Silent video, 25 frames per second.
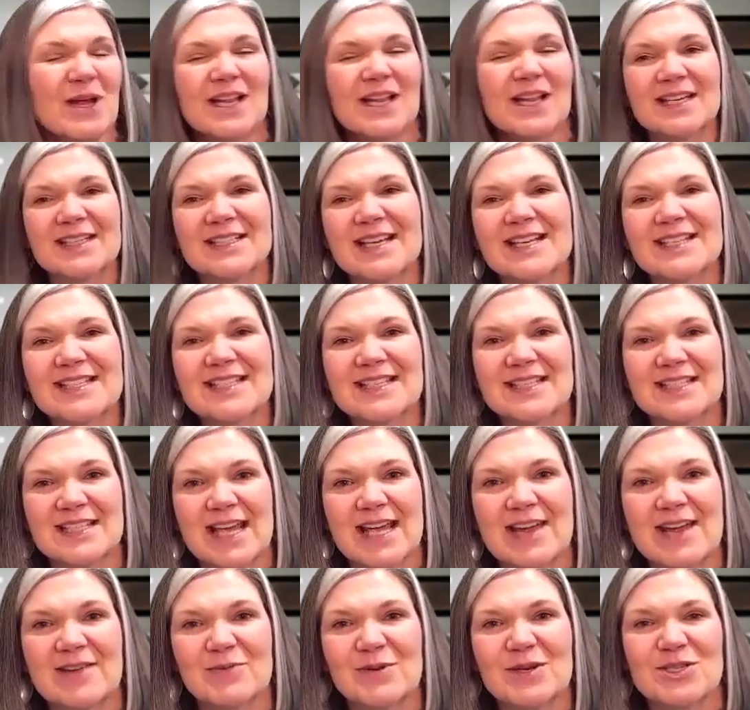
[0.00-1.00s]
Well, it doesn't
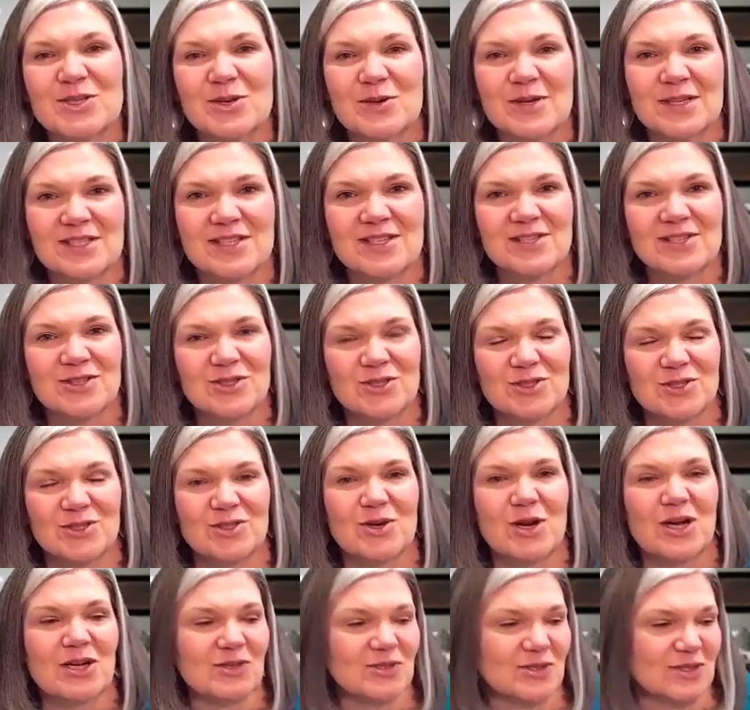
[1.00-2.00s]
say rejoice in your
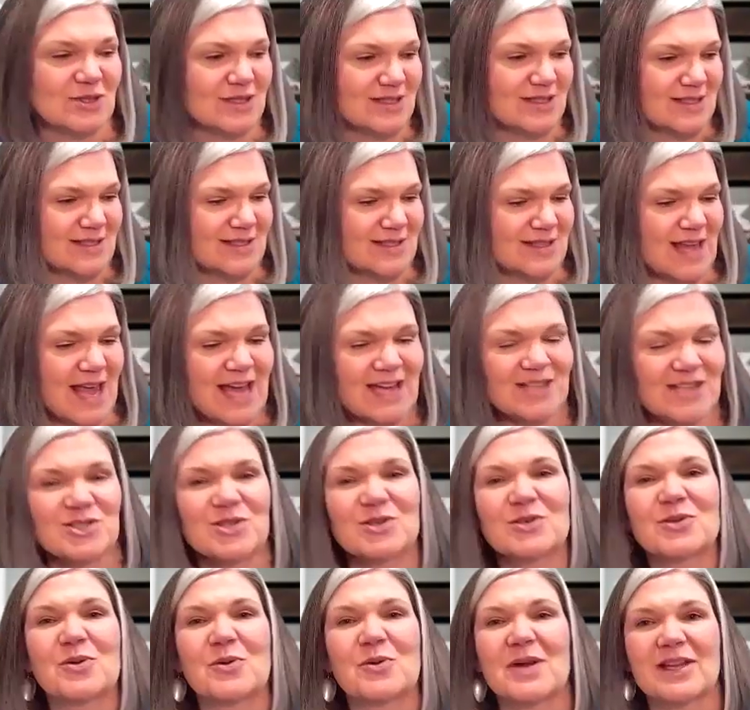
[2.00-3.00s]
struggles as
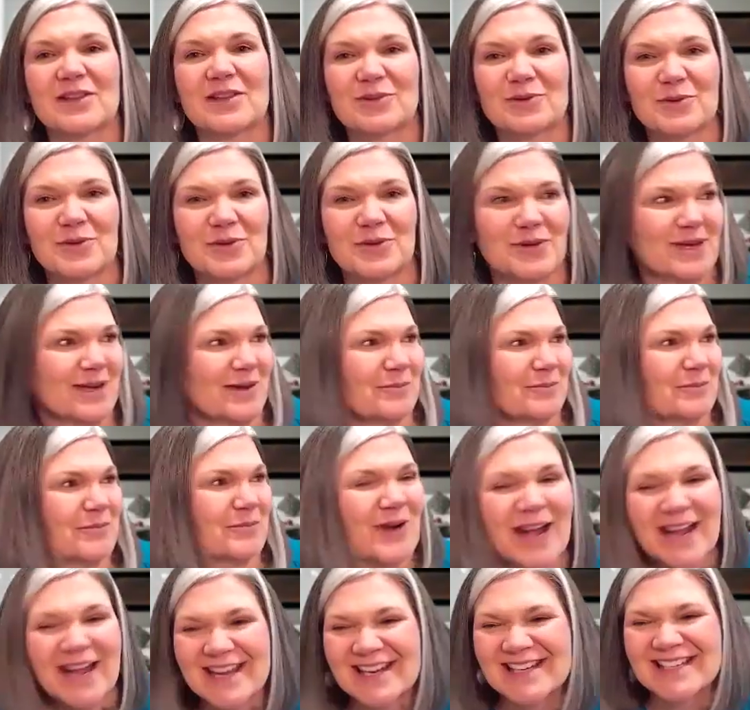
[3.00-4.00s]
you're going through them,
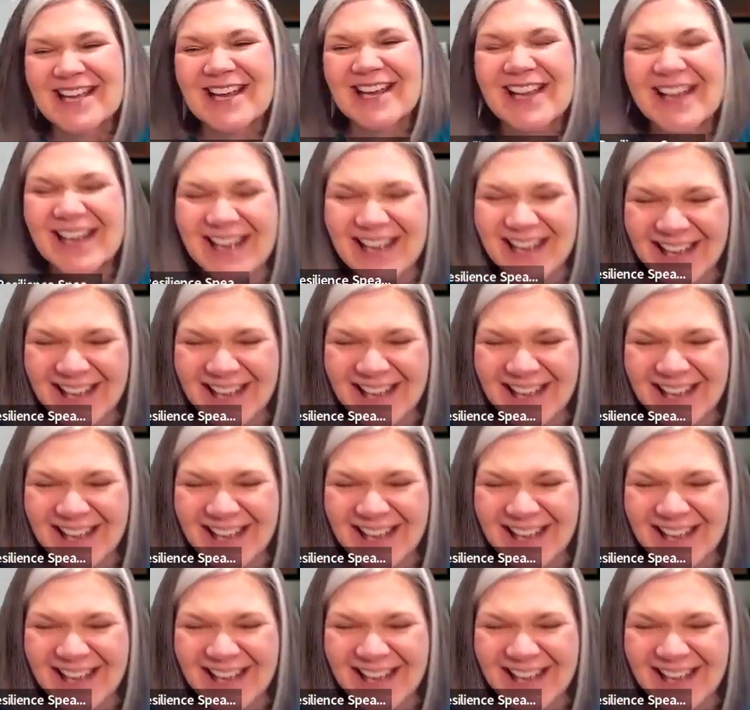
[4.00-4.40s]
right?